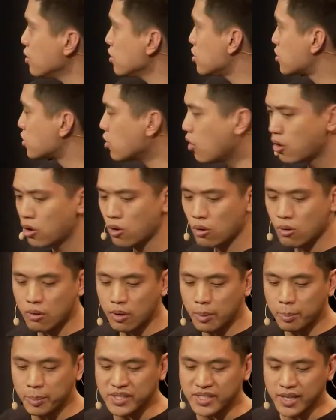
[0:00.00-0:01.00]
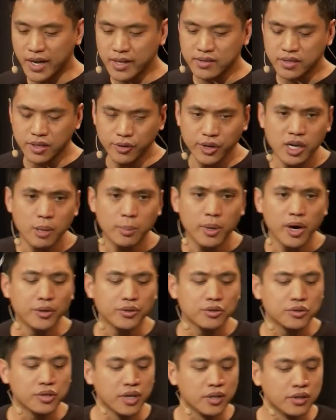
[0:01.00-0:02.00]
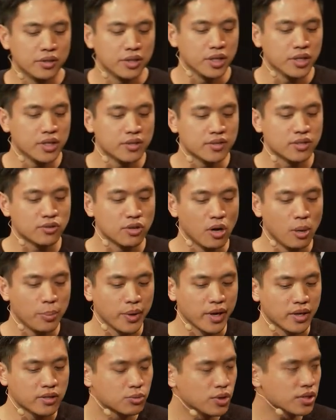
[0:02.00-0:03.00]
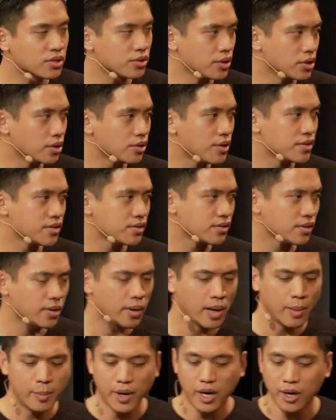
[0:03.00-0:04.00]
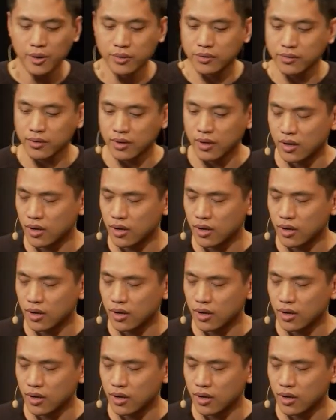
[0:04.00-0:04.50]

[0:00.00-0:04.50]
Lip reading: So besides hearing about new ideas and topics, we're so interested about